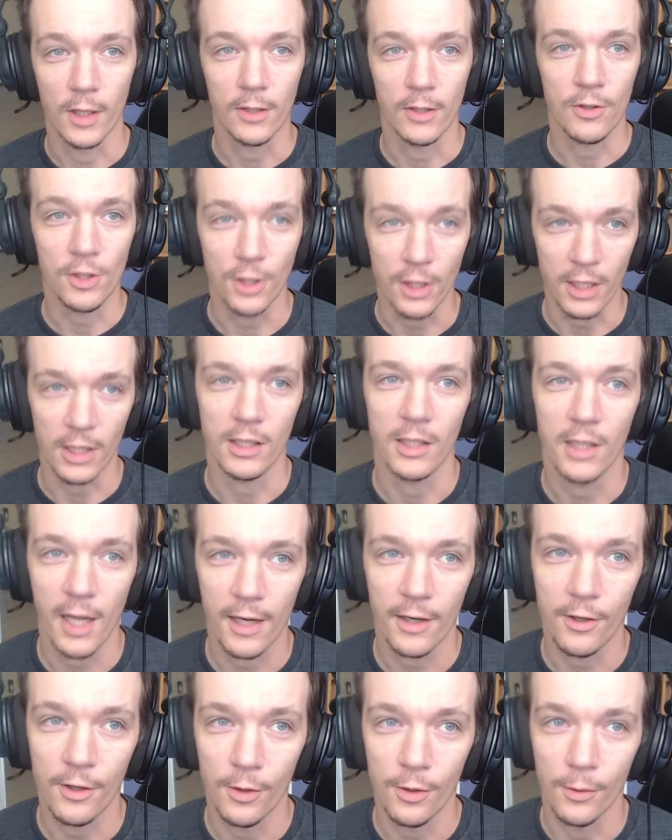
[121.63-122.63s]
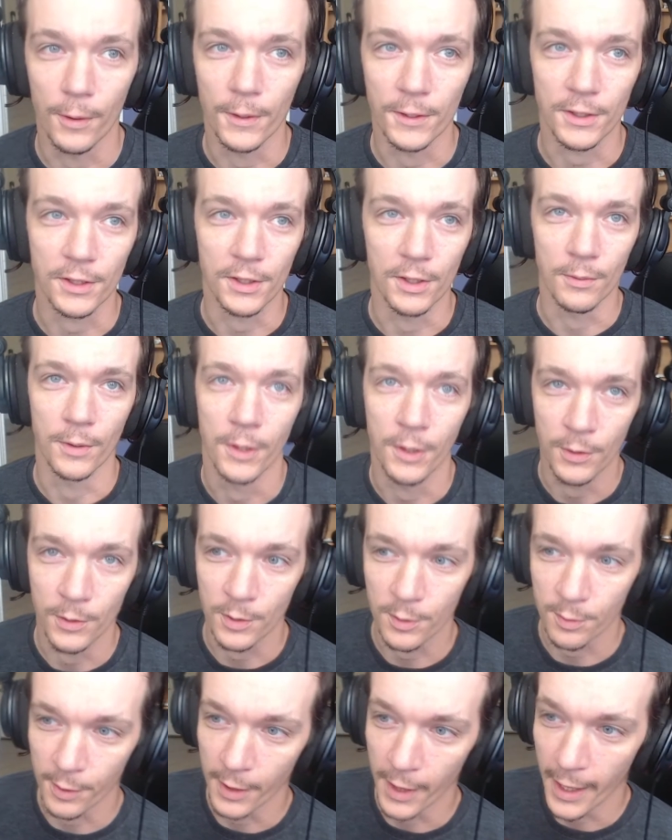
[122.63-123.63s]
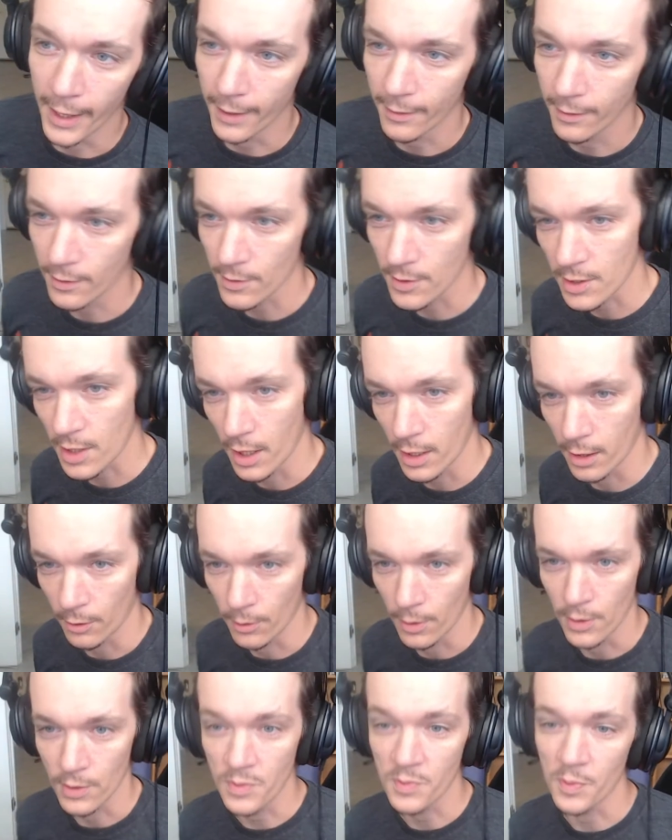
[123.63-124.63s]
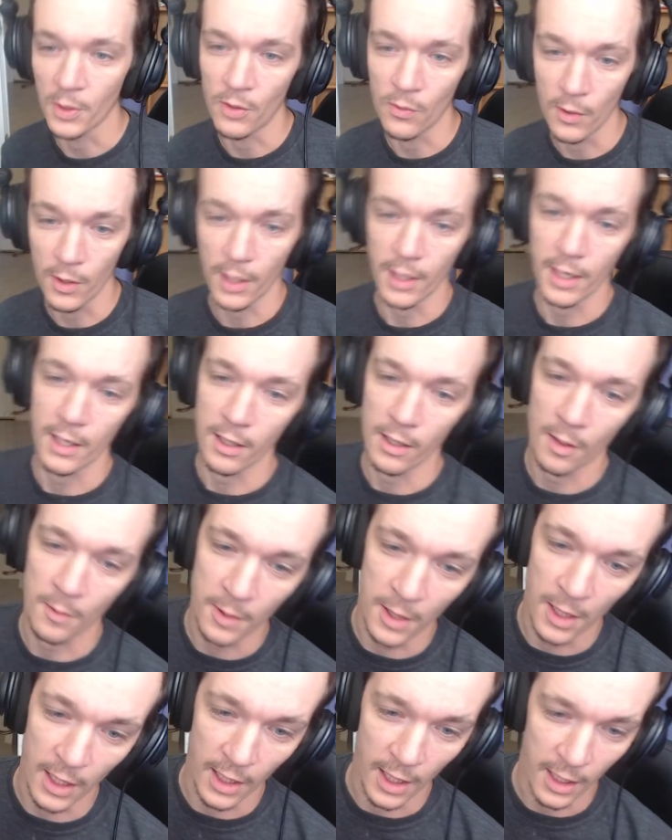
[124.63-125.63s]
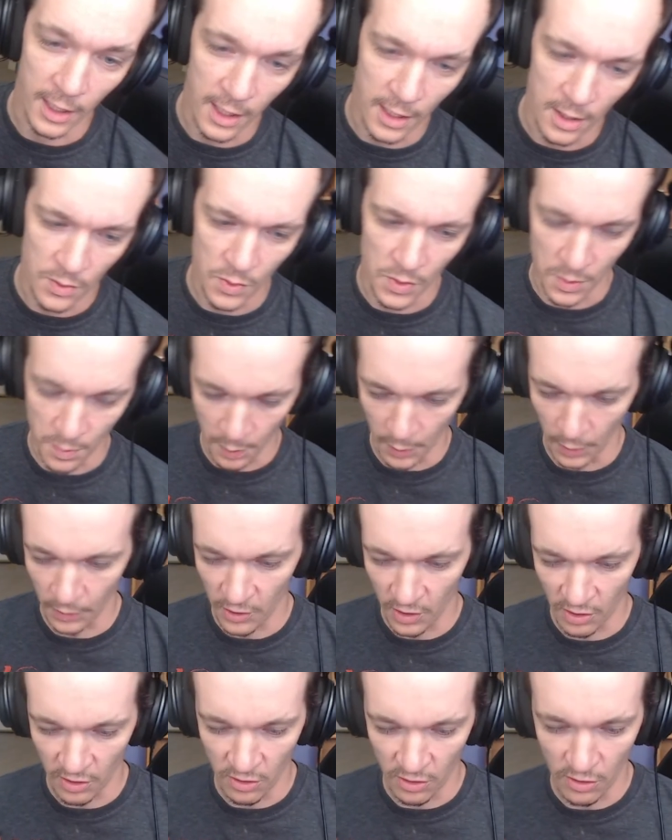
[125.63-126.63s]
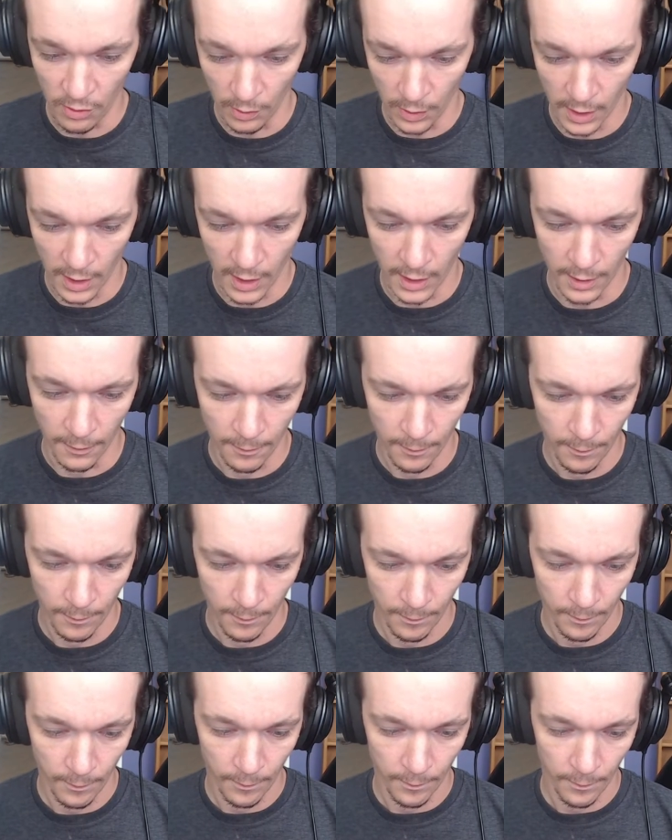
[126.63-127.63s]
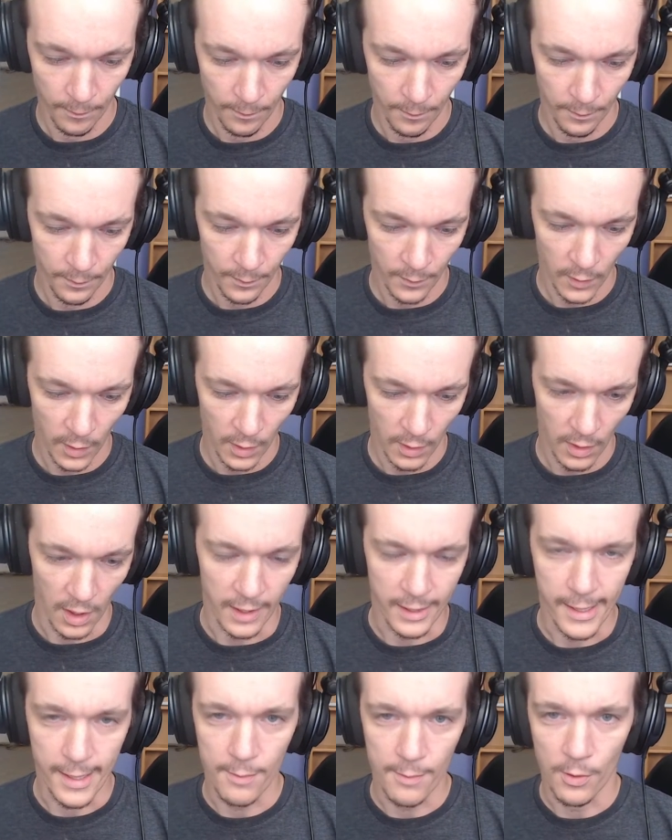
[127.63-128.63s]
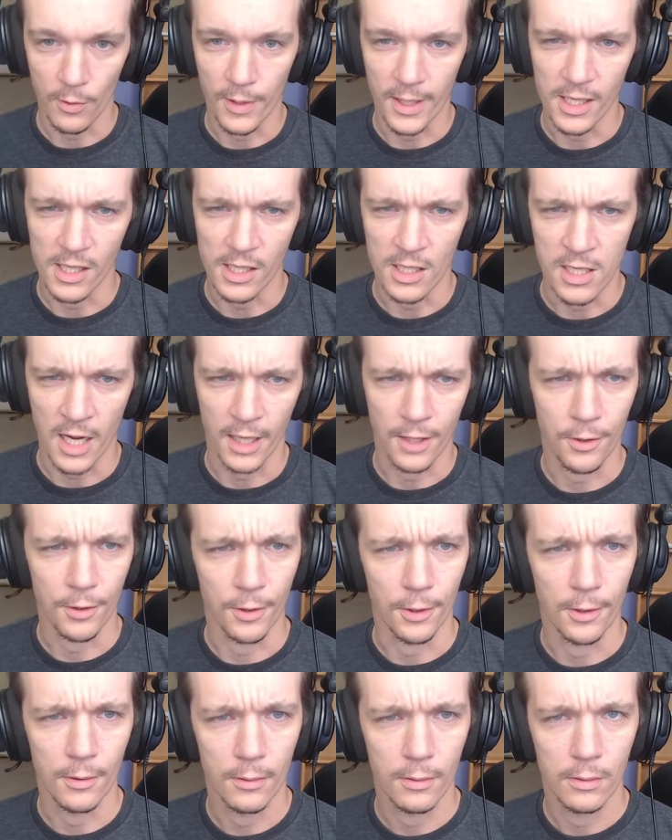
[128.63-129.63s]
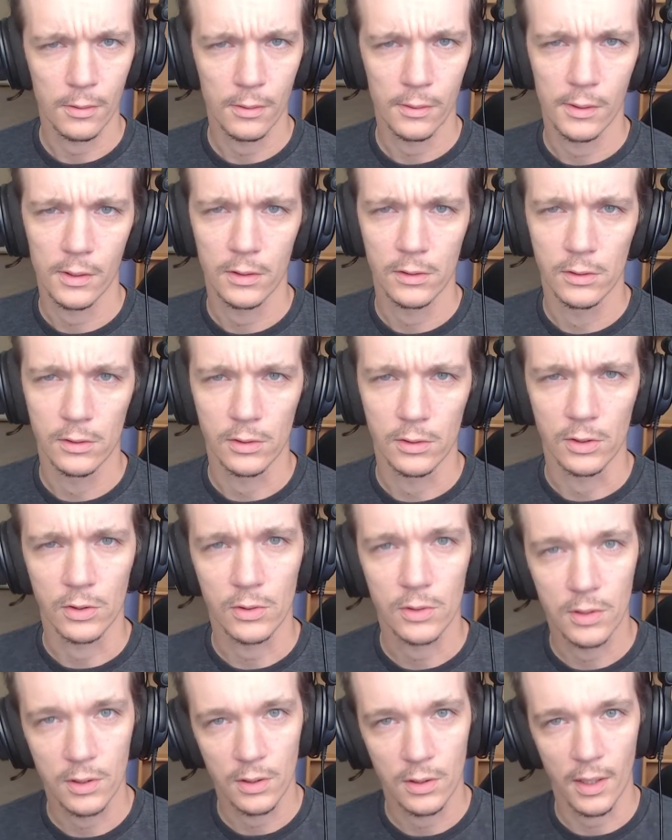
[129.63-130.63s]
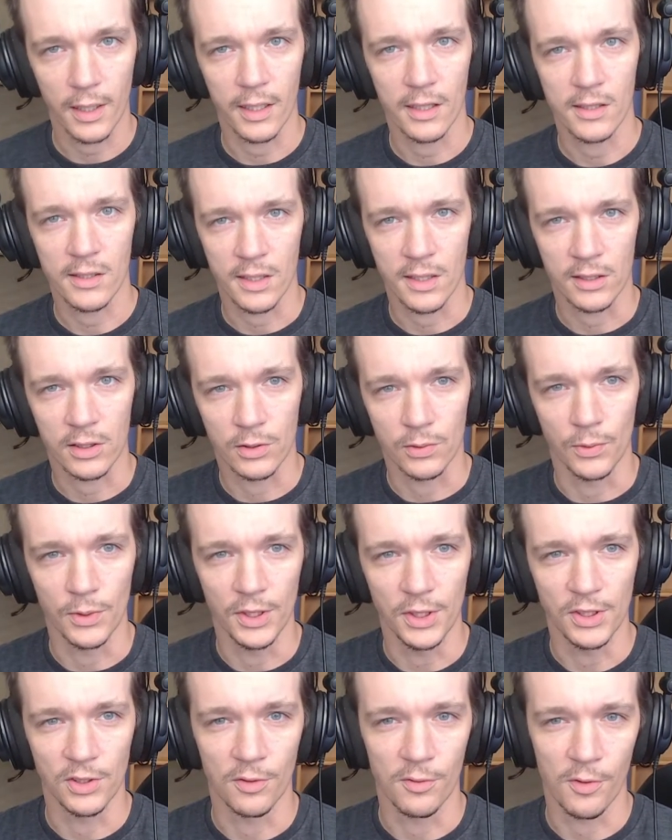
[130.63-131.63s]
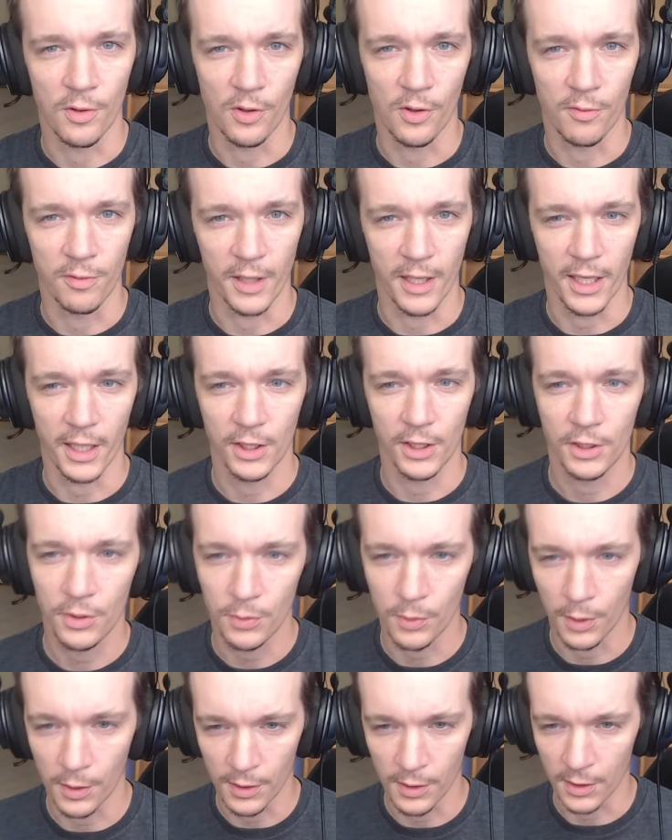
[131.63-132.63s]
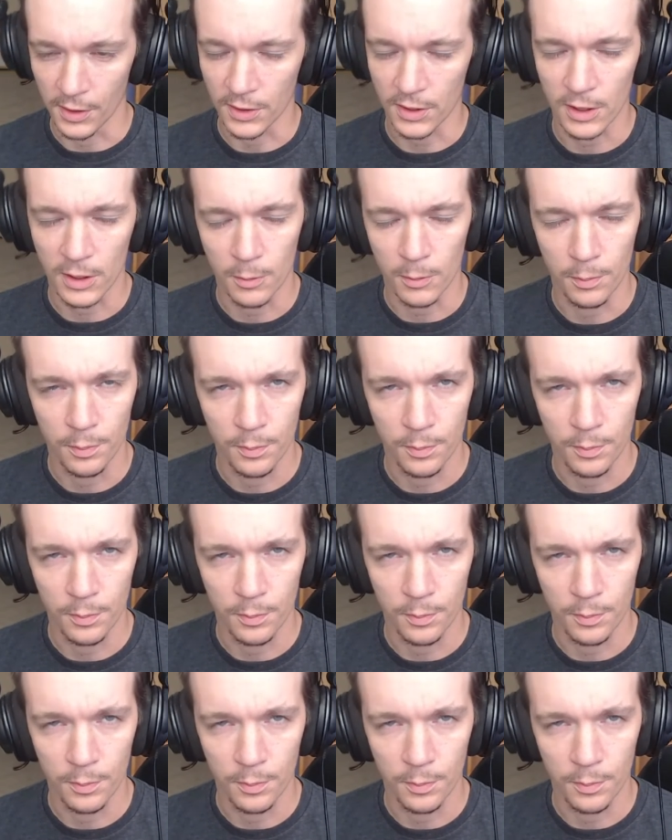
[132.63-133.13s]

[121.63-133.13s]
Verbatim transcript: turned down a lot of dewars that were used for that. It's kind of gross. But the one I ended up getting, I guess, was bolted to a gamma ray detector. I guess that's the reason for the flange with the six,